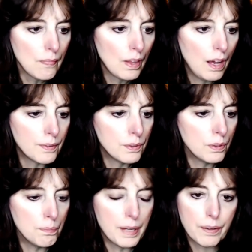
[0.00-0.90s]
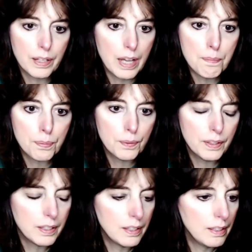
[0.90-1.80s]
I don't know, marry up
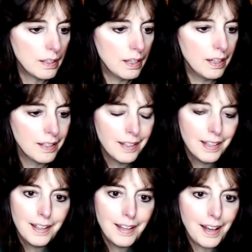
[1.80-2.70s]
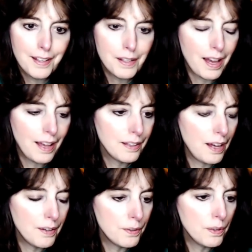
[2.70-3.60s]
really.
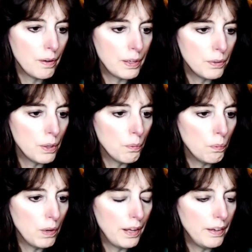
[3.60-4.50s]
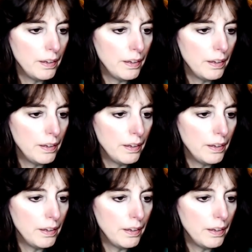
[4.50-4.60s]
I don't know. I don't know what.